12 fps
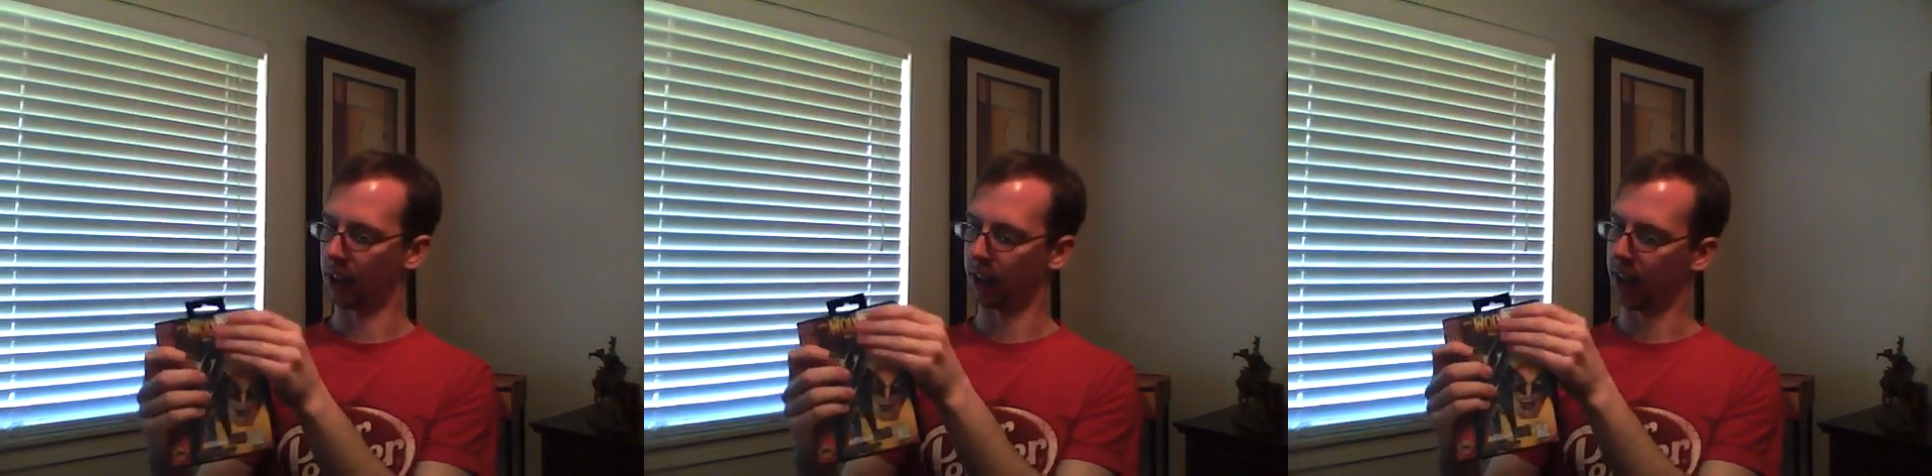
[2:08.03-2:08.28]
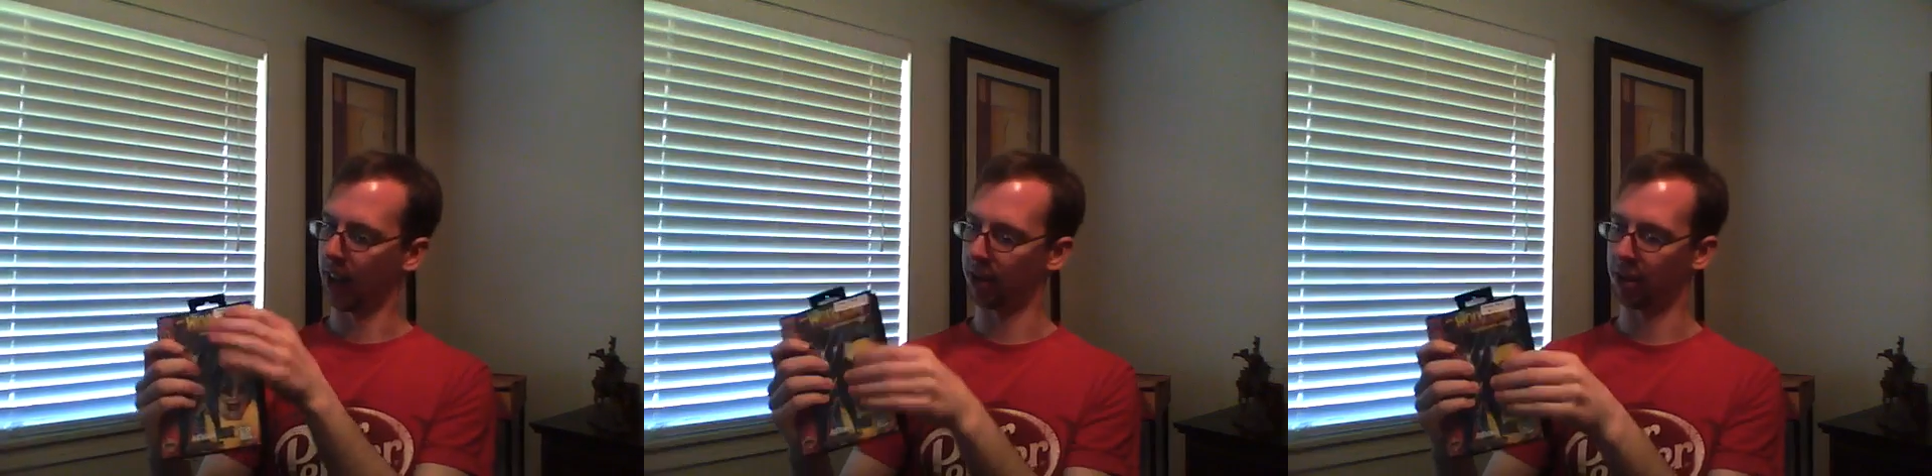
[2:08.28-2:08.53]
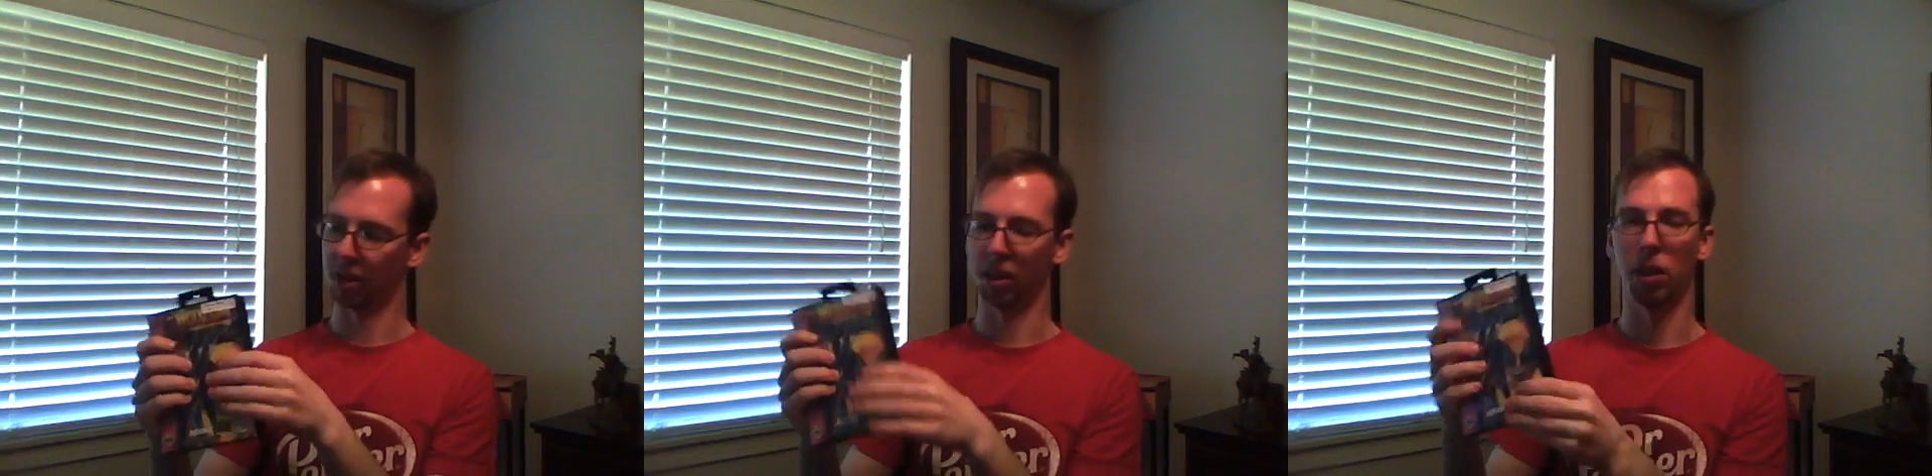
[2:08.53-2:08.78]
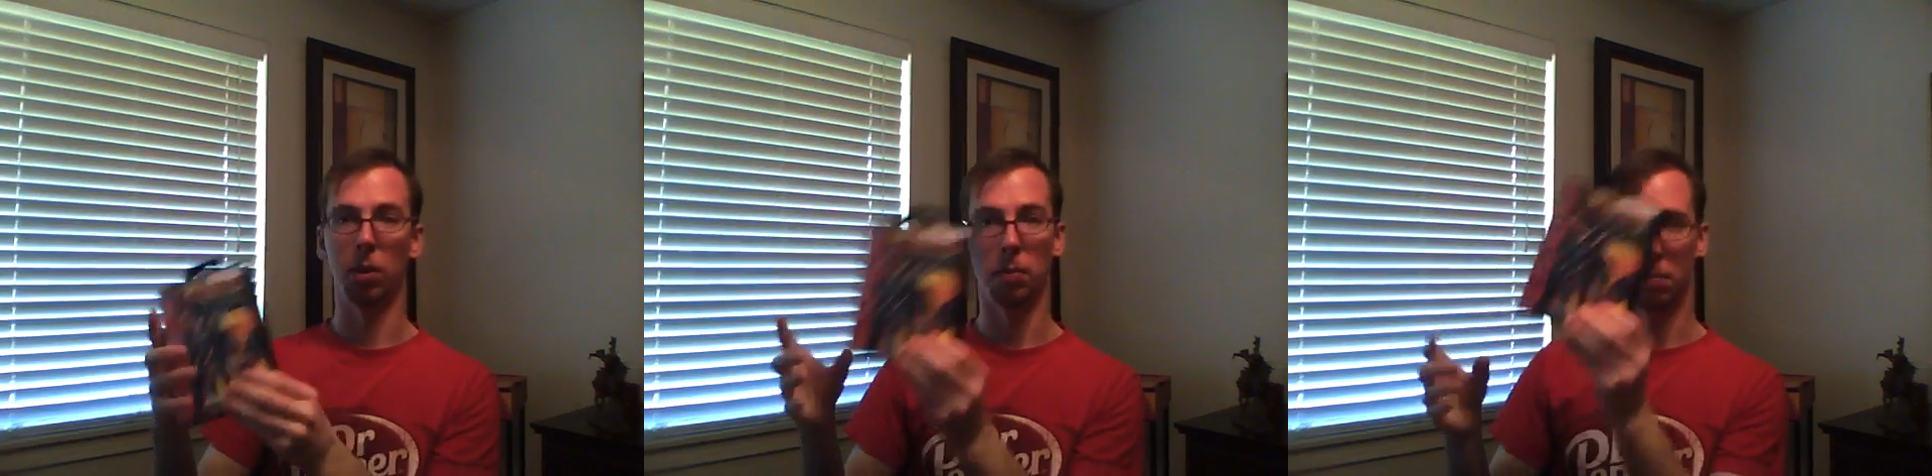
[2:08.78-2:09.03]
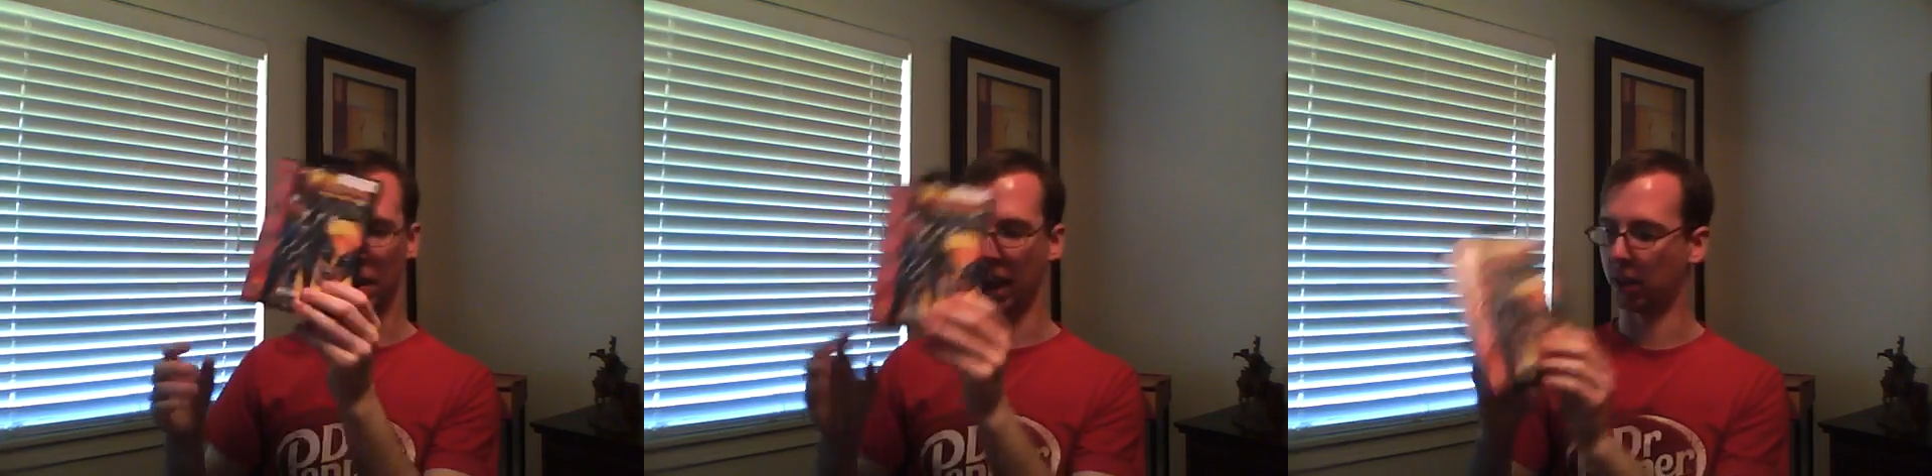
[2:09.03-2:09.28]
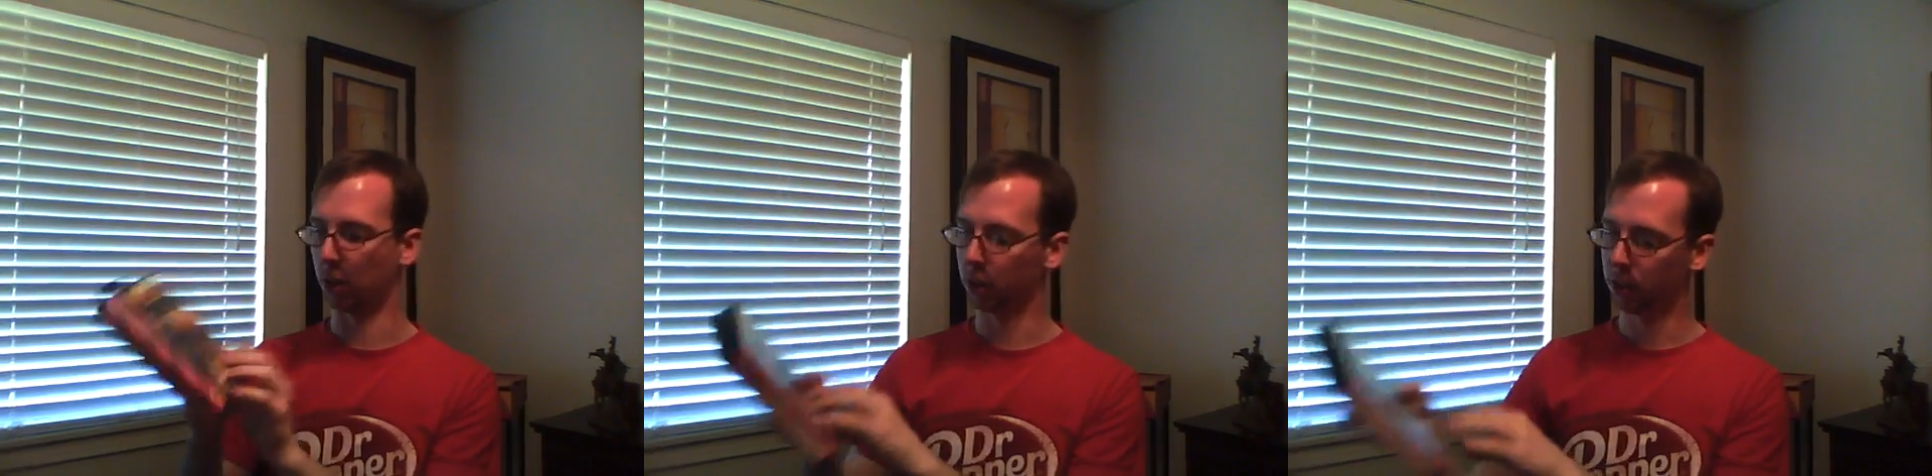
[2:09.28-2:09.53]
Case is a little
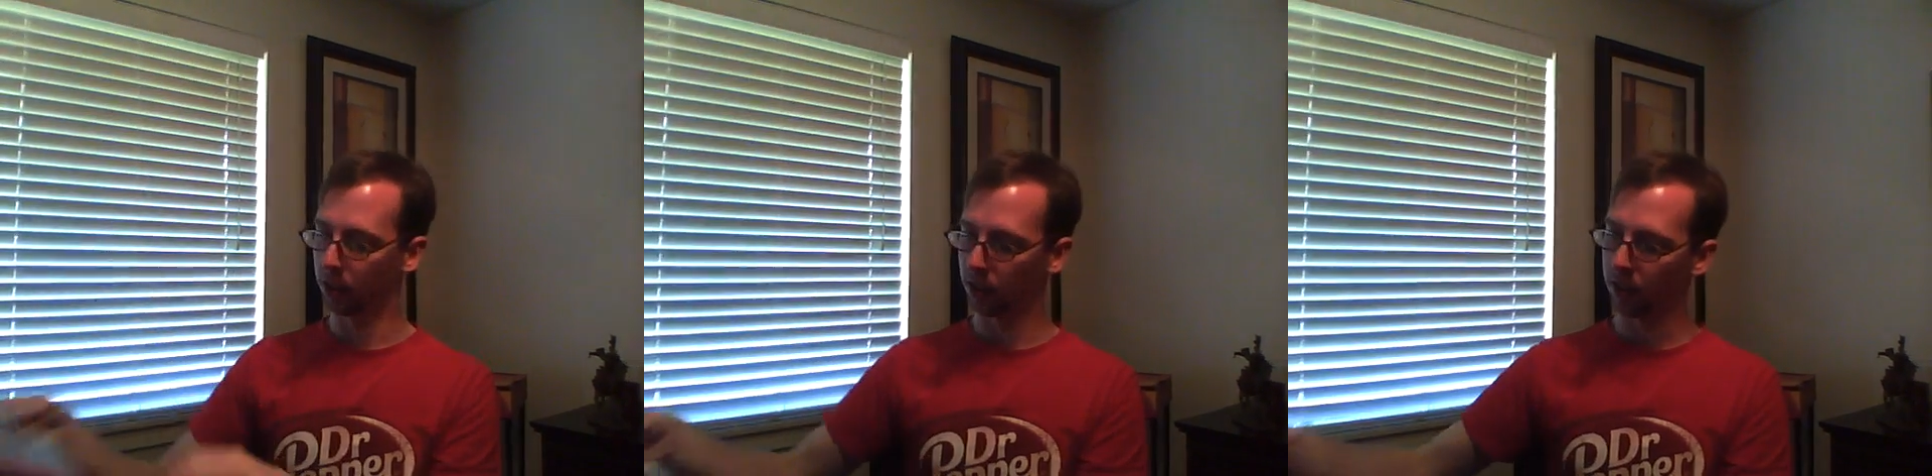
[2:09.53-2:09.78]
mangled.